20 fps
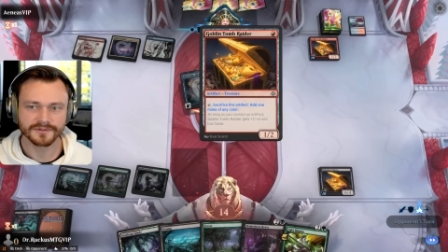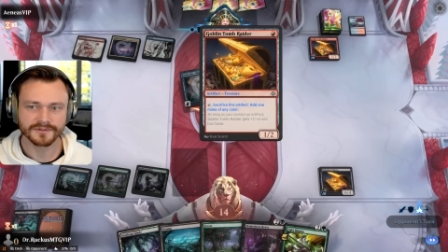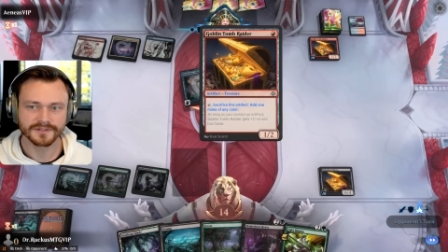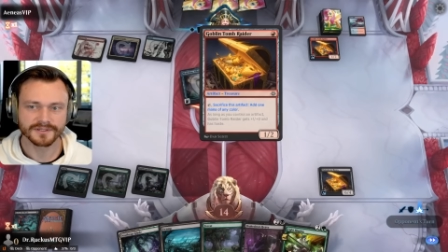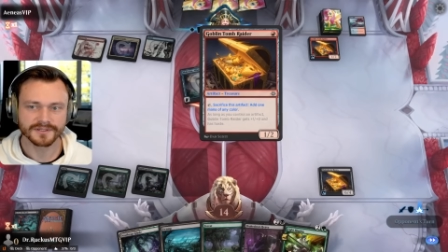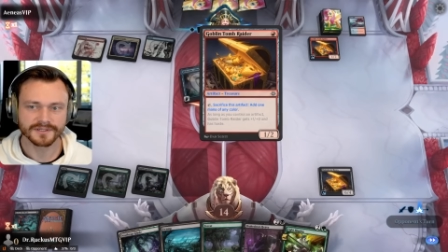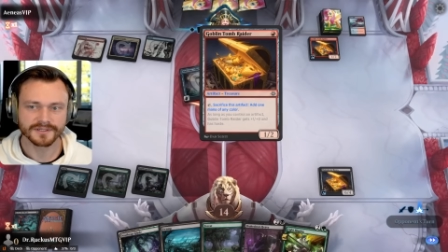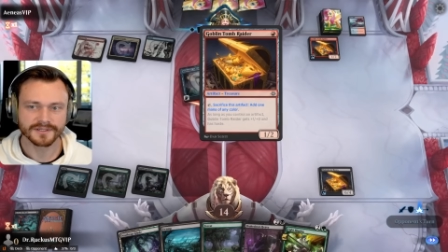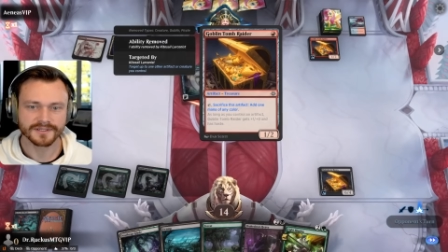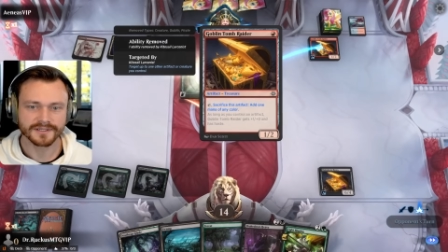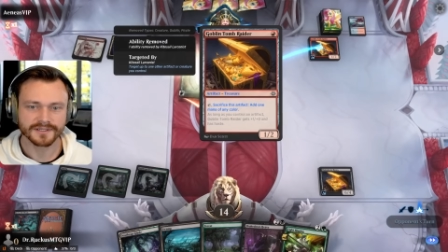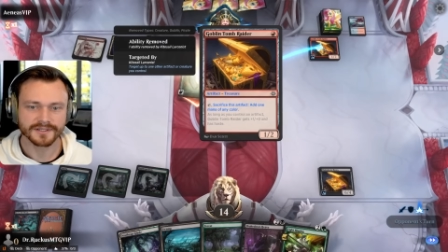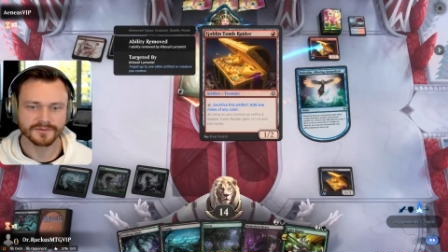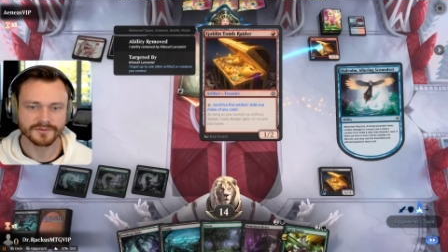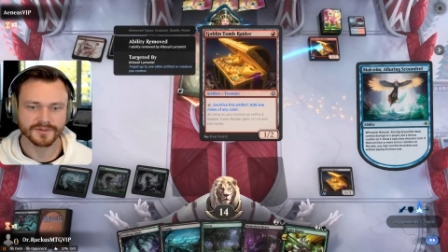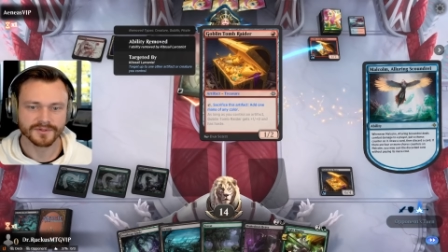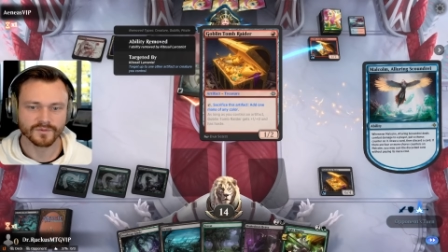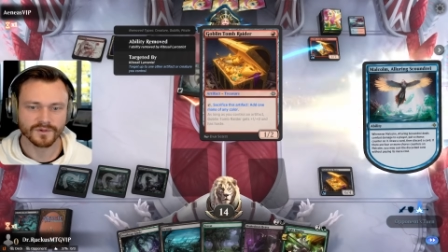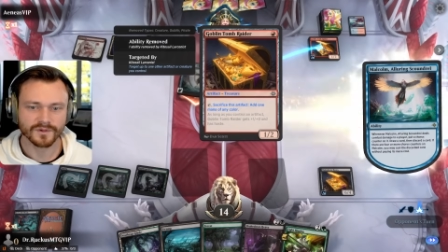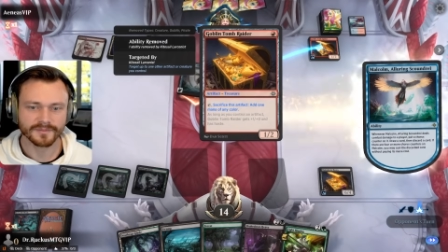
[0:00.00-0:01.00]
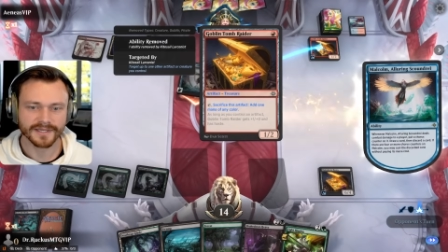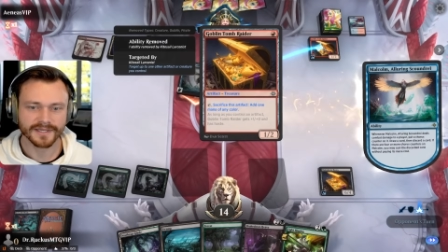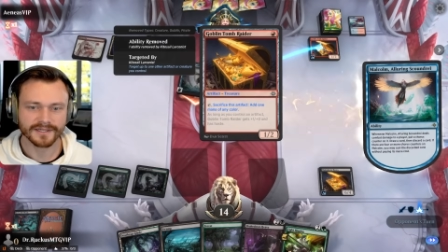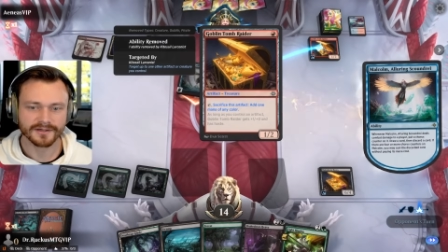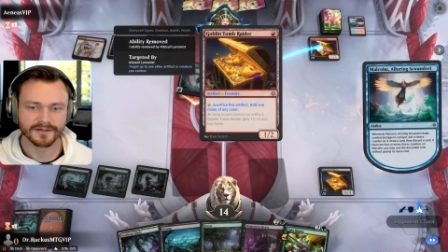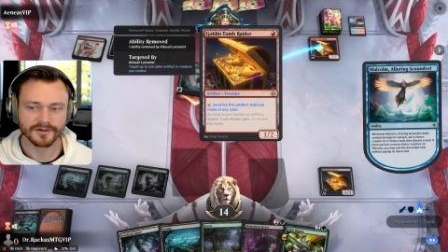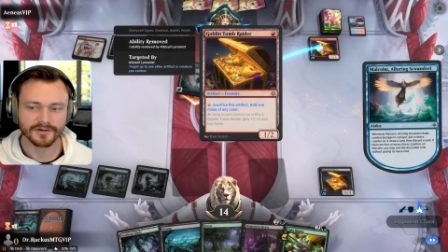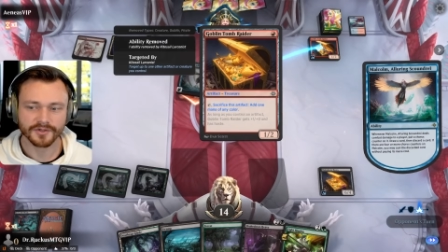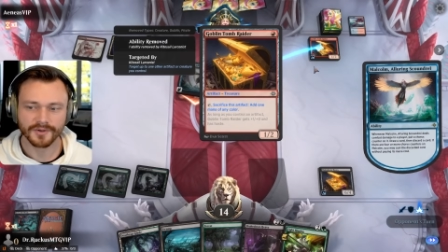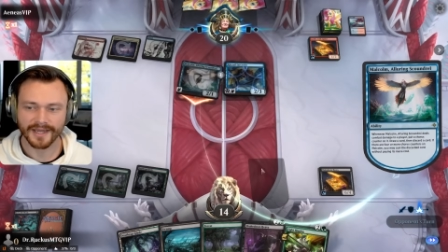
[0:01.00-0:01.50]
You want the 1
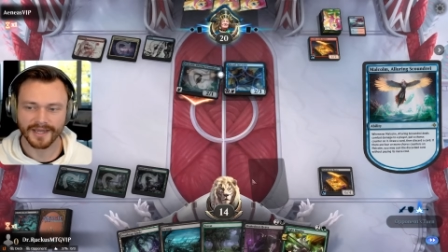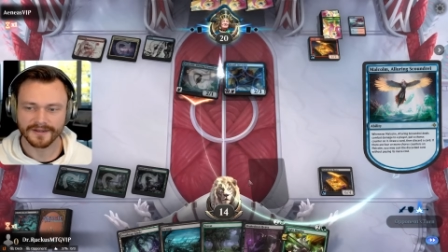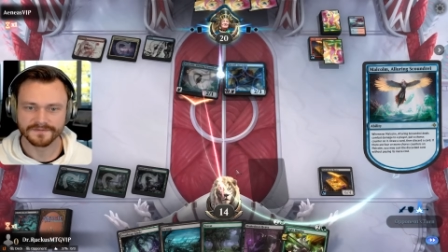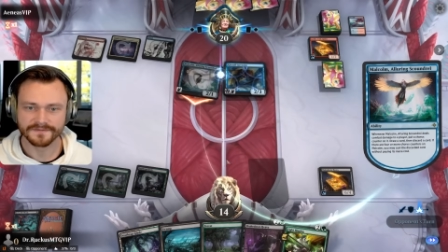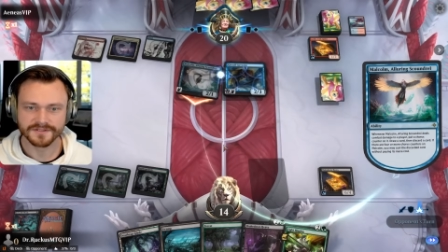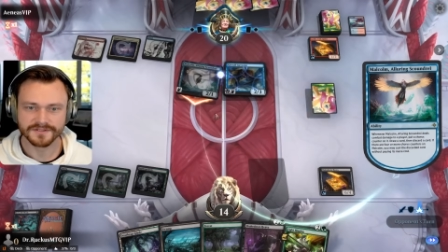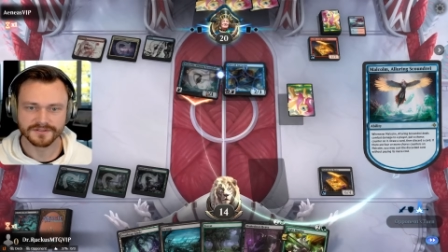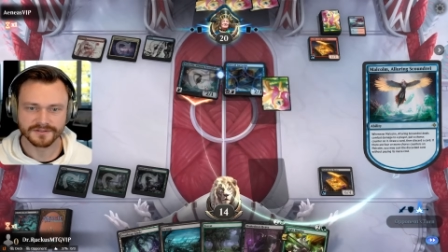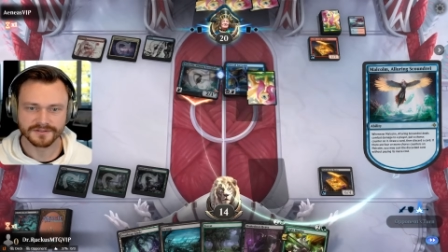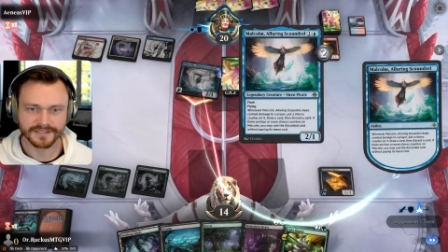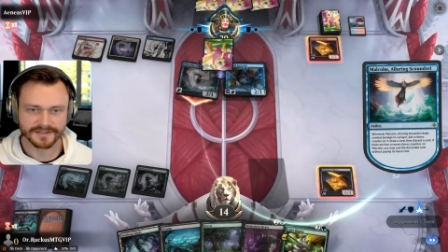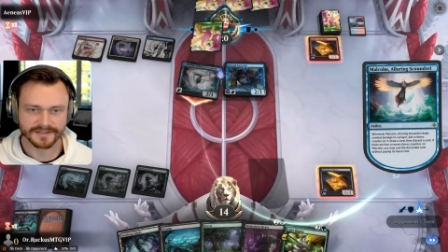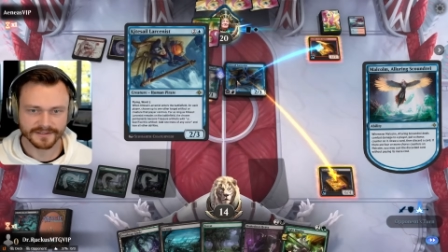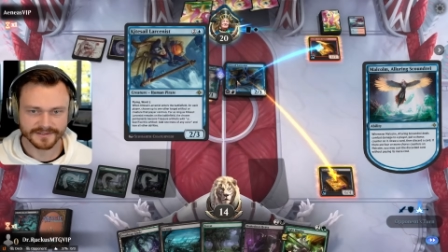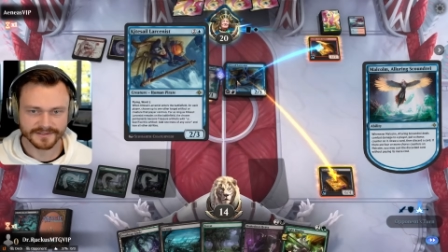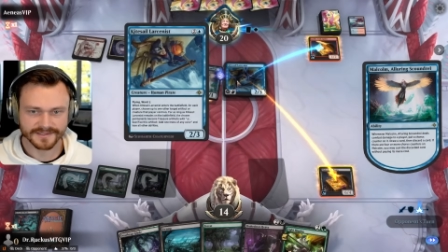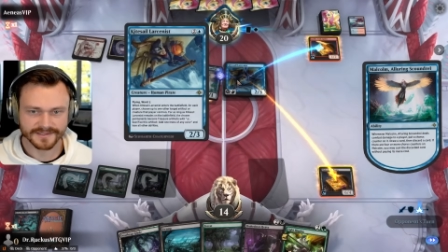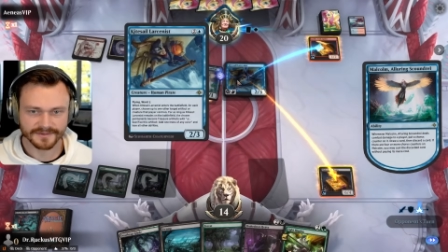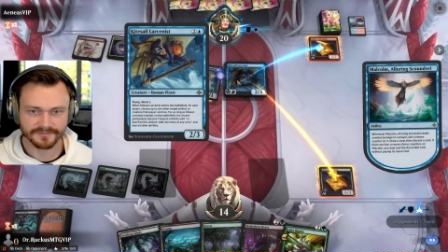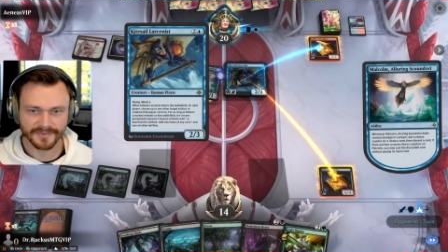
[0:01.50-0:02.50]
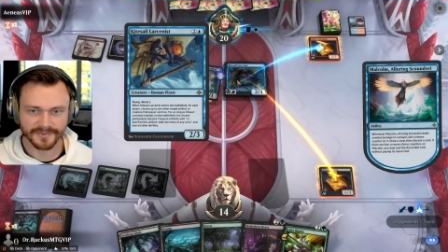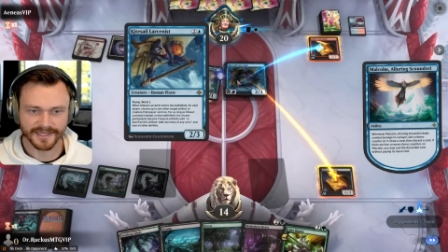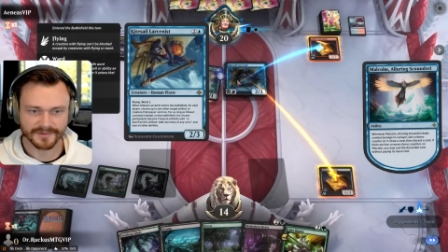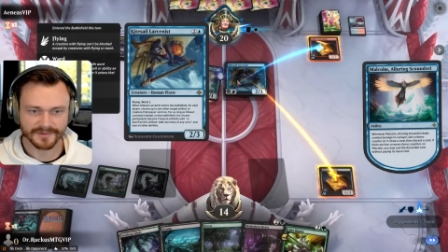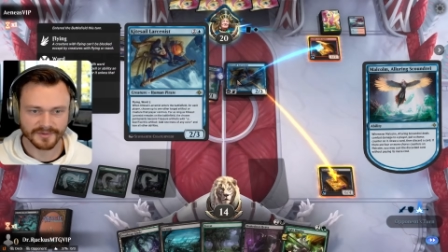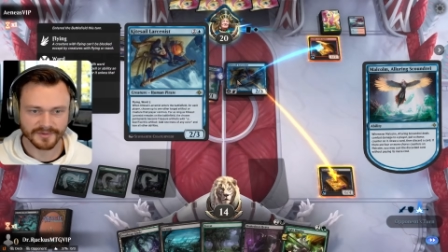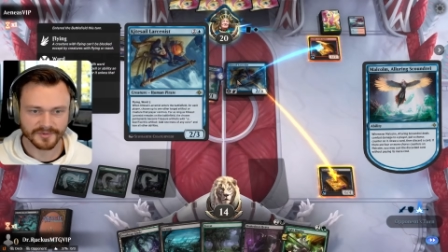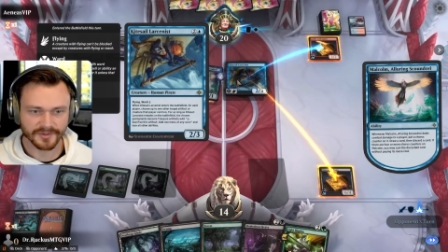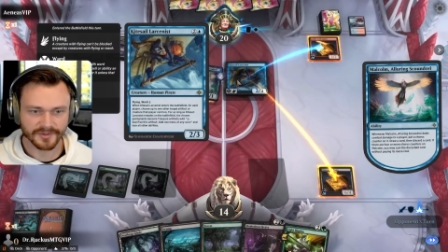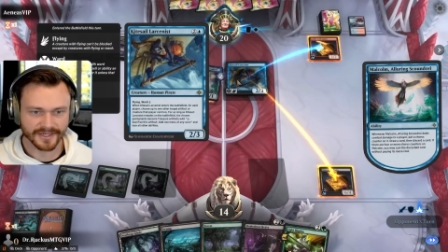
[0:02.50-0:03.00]
mana? Or you have to? I thought it said may.
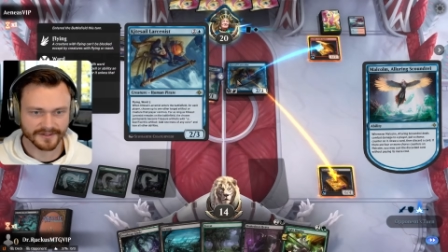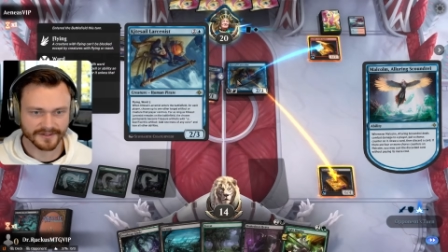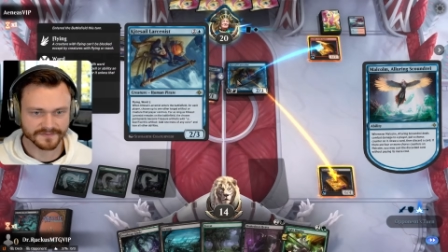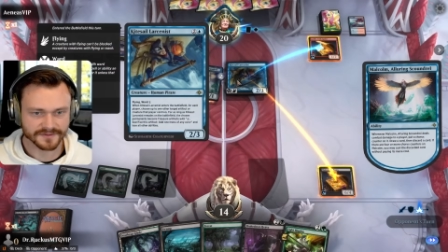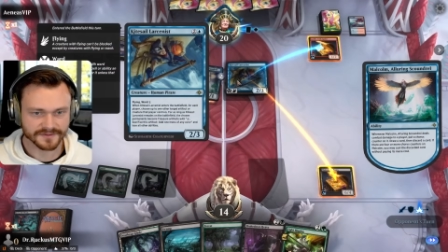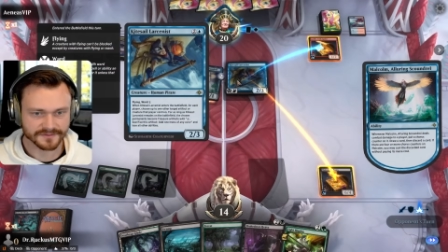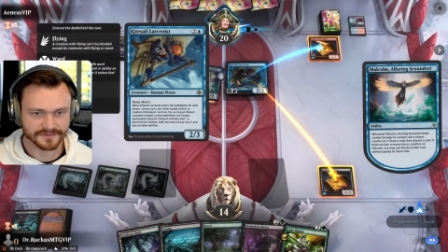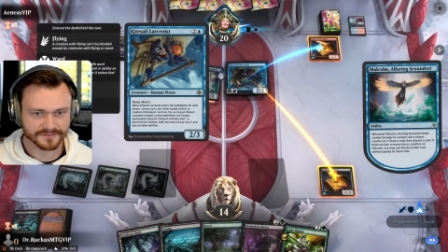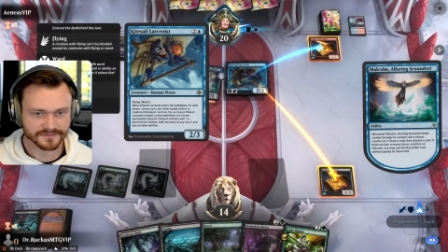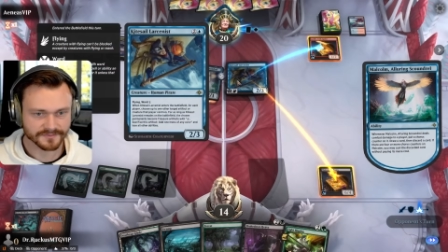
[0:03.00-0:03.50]
Maybe you have to.